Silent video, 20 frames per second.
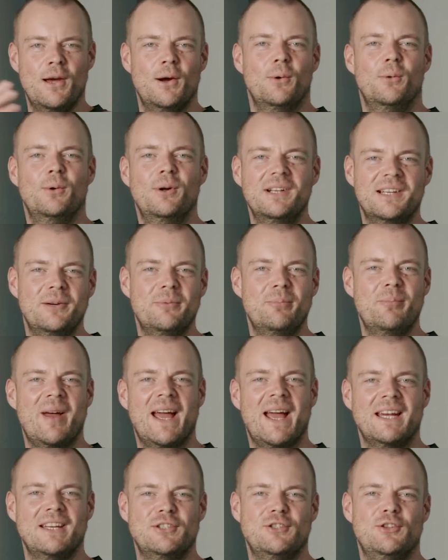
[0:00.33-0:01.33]
Welcome
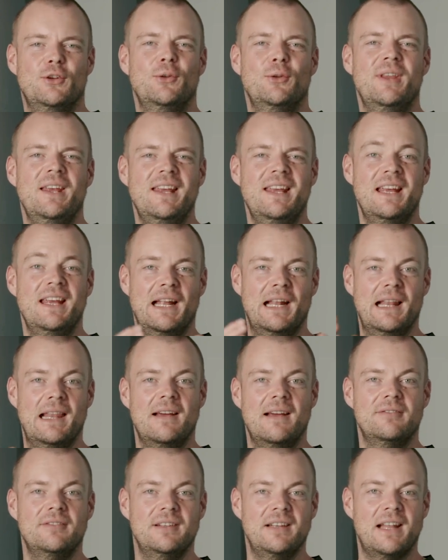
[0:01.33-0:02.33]
back to the
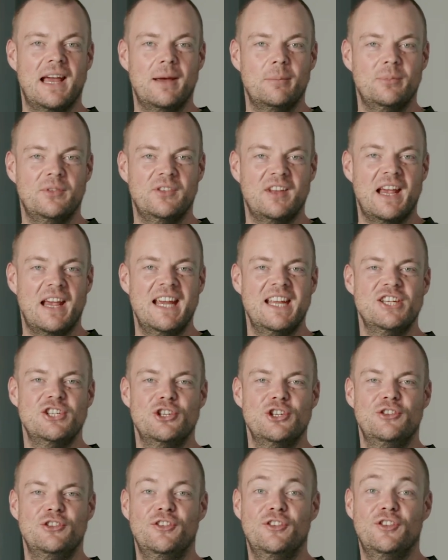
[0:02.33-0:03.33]
ElevenLabs
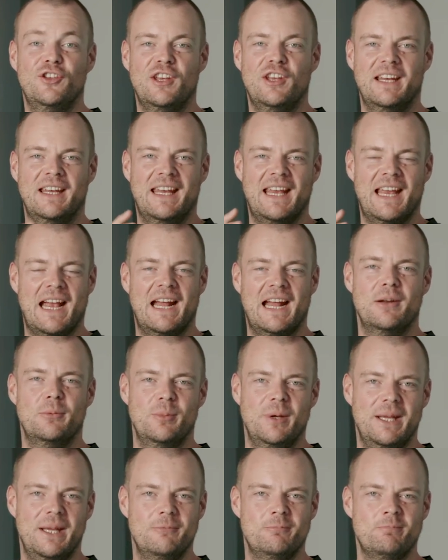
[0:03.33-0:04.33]
Agents
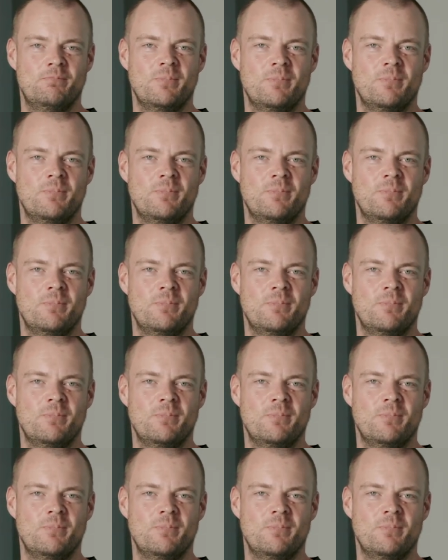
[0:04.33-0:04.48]
Academy.